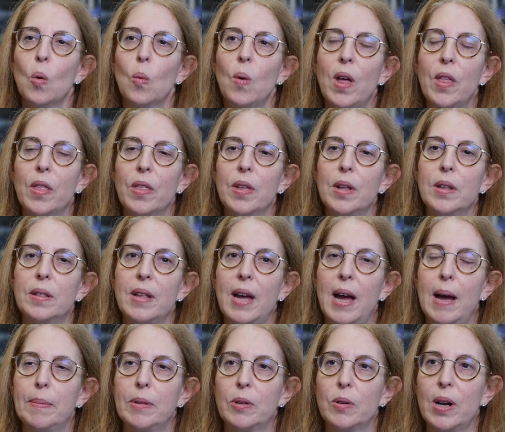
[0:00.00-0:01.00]
What this
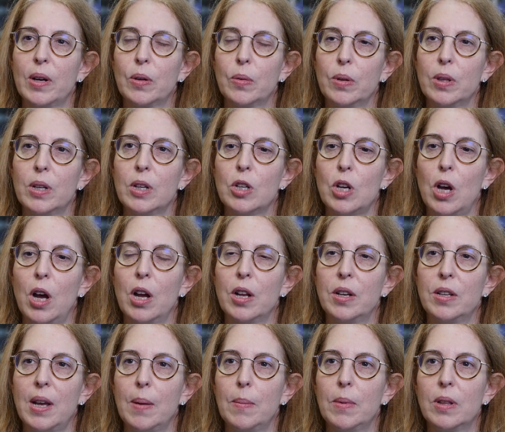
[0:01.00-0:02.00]
abstract really uh,
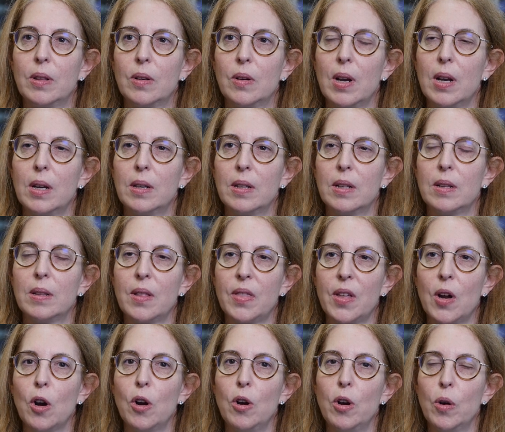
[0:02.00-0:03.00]
demonstrates is that
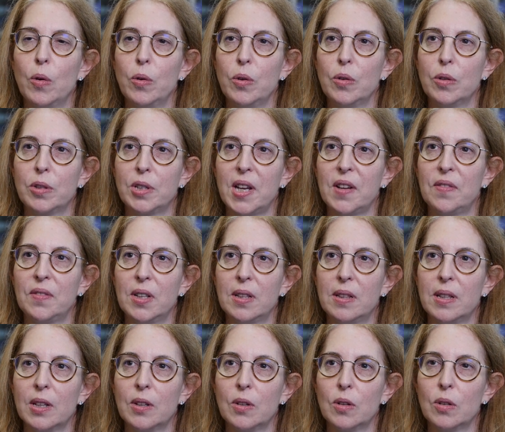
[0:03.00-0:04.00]
there are no new safety
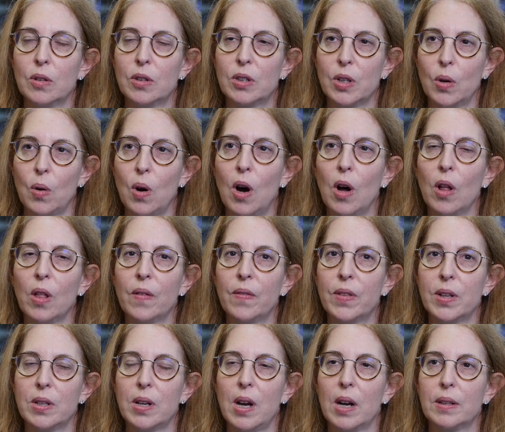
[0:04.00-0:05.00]
signals, so all of
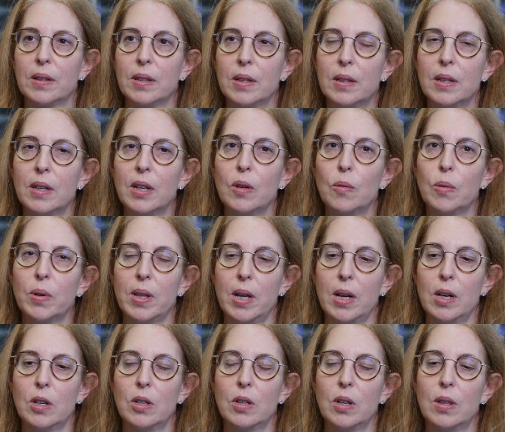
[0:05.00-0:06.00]
the toxicity
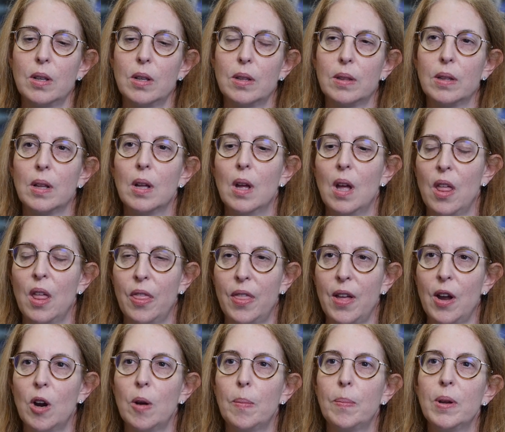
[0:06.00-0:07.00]
related to this
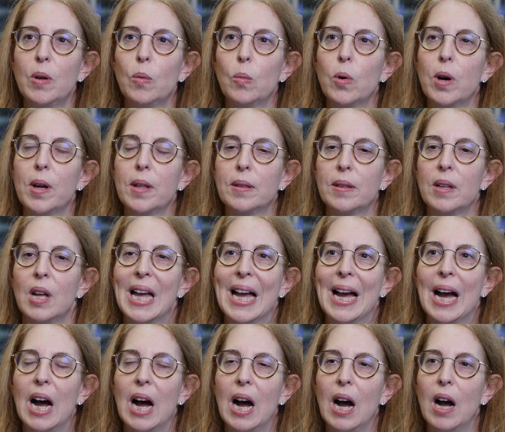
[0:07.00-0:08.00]
therapy was
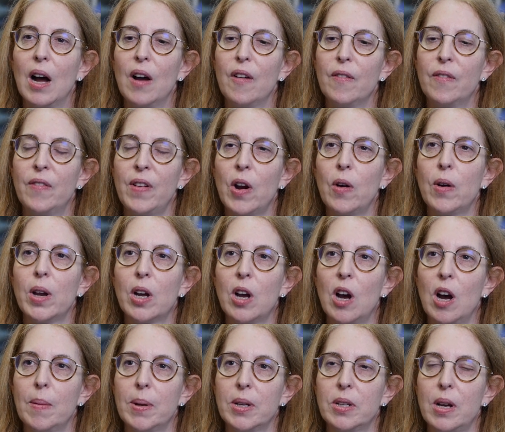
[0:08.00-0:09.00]
uh, very
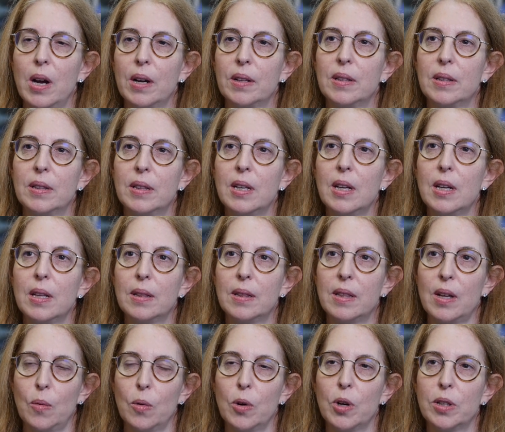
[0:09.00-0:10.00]
common toxicities
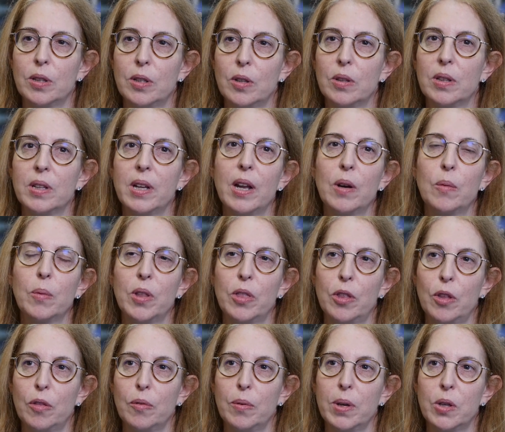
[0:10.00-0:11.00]
that were associated with
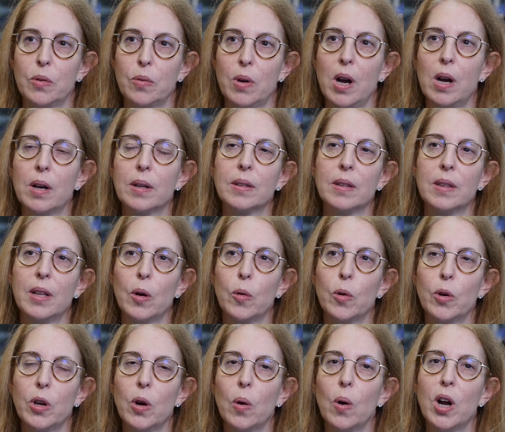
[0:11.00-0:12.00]
the three drugs, and there
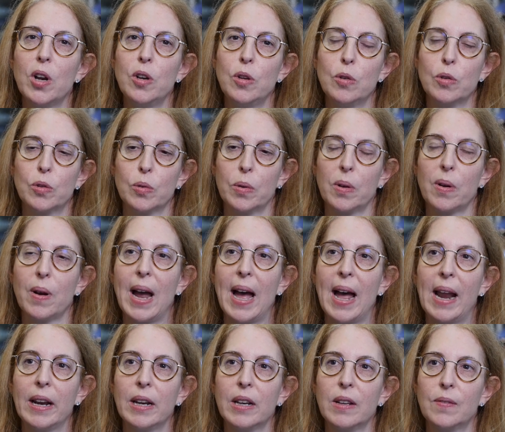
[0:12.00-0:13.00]
were no unusual or
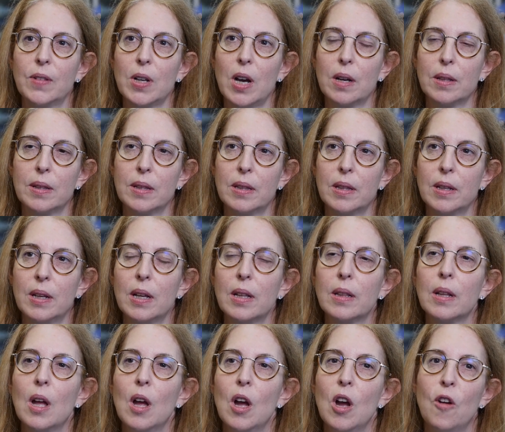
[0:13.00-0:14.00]
additive
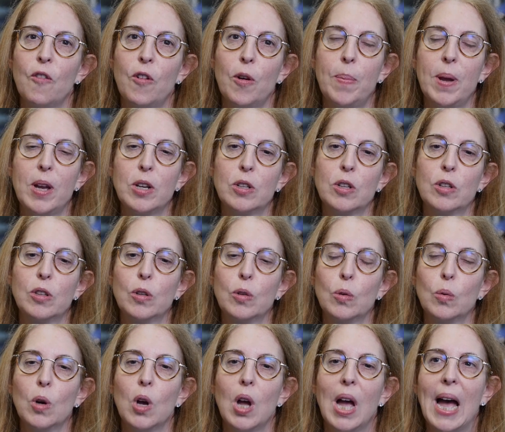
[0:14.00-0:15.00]
toxicities. For patients
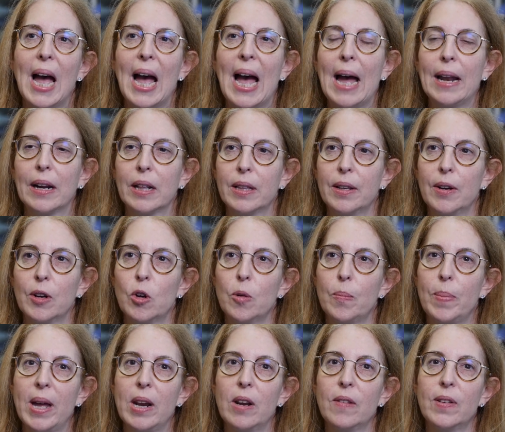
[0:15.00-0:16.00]
who had clinical
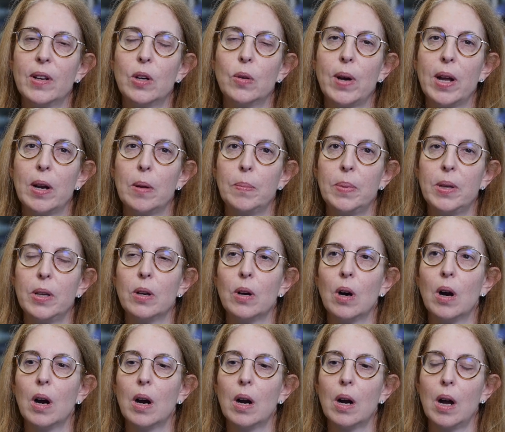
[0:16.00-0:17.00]
benefit, who had a
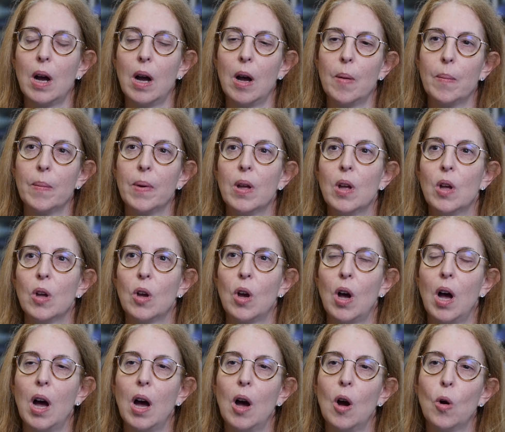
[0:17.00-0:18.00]
PR um,
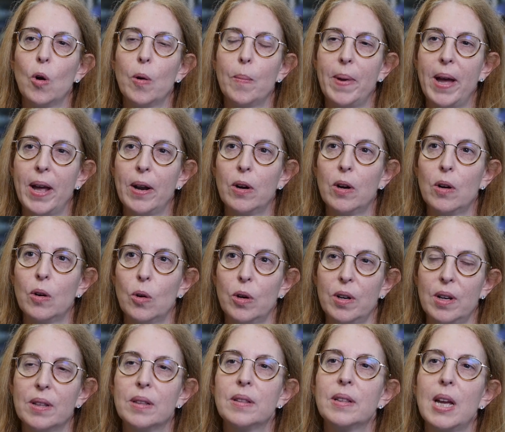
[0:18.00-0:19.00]
uh, or better,
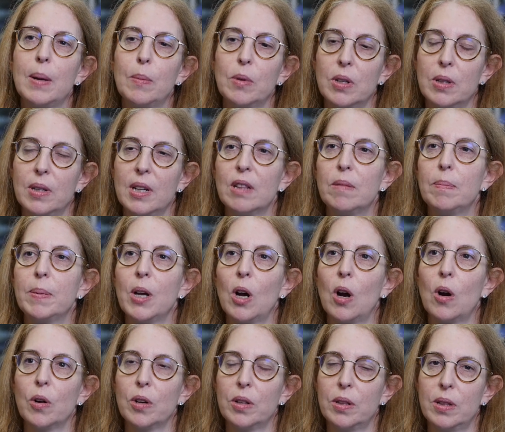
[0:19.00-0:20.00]
or stable disease
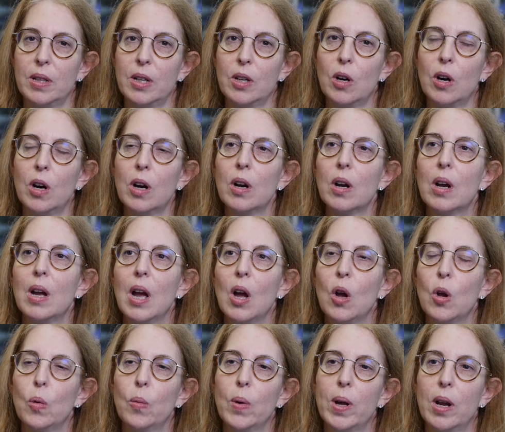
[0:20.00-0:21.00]
PR or CR,
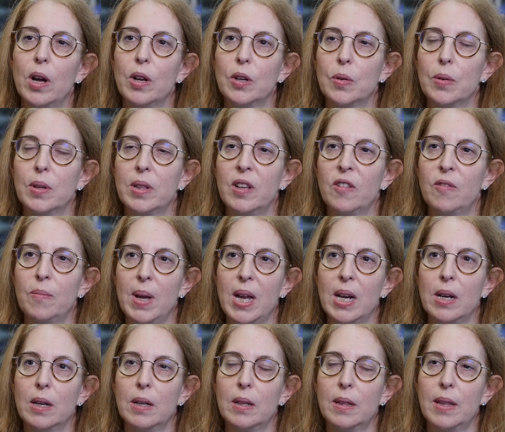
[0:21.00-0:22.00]
who went on to receive
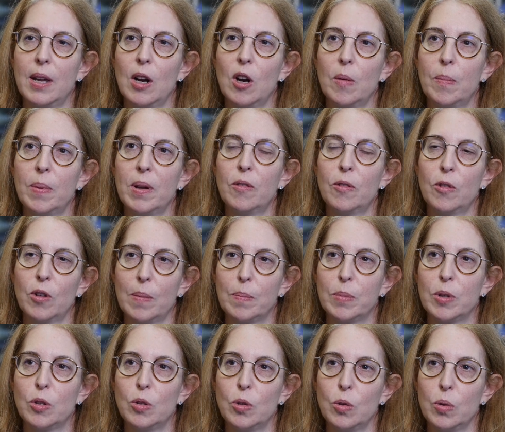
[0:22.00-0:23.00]
maintenance therapy for up
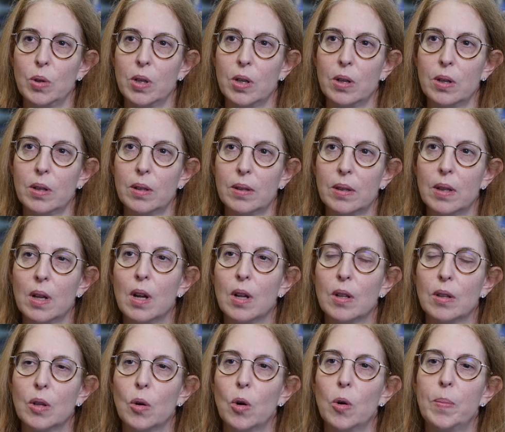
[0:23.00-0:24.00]
to two years.
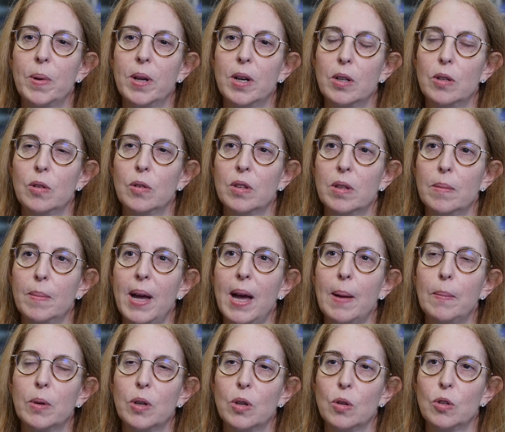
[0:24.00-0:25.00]
So
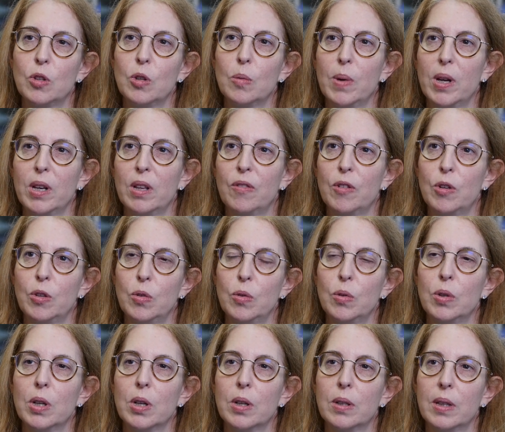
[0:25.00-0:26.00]
obinutuzumab Q2 months for
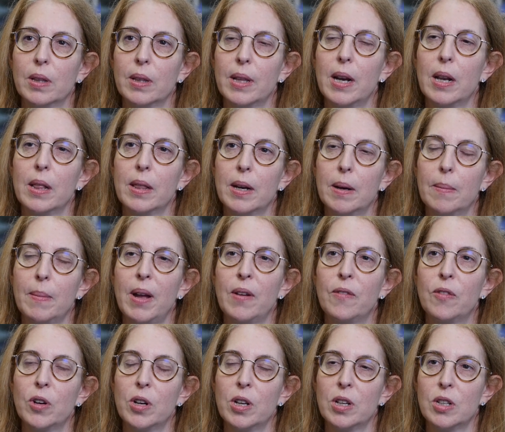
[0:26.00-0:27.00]
two years and
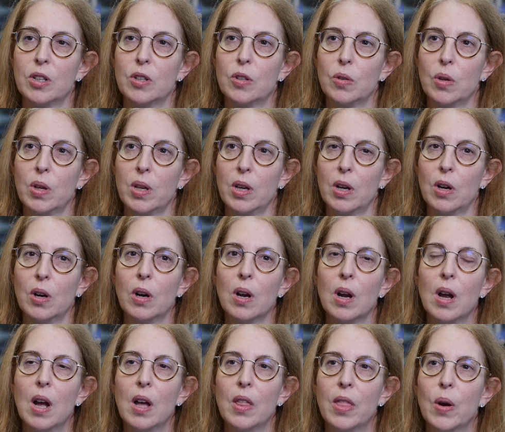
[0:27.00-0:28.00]
lenalidomide for an additional year.
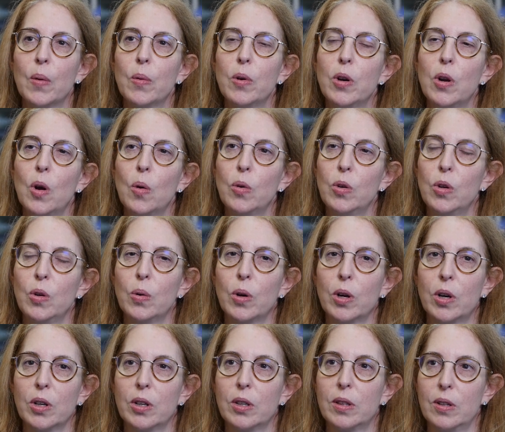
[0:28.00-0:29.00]
There were no new
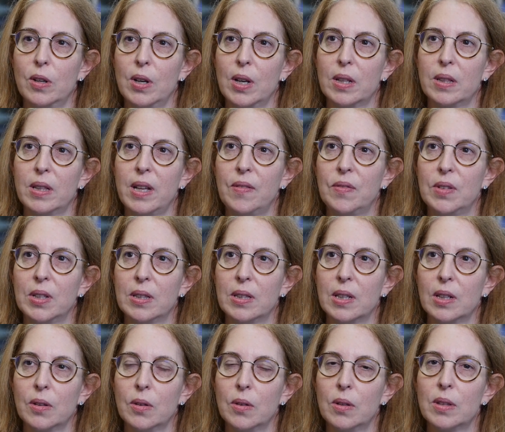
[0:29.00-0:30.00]
or concerning safety
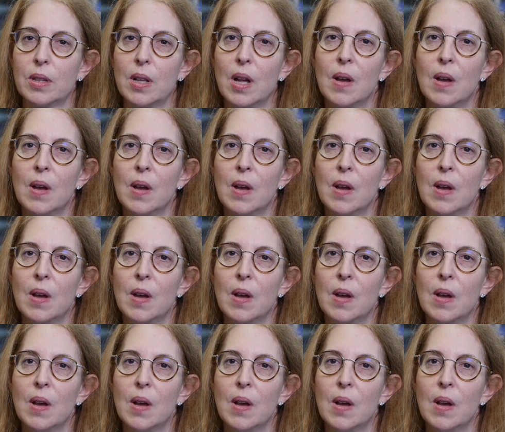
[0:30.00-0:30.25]
signals.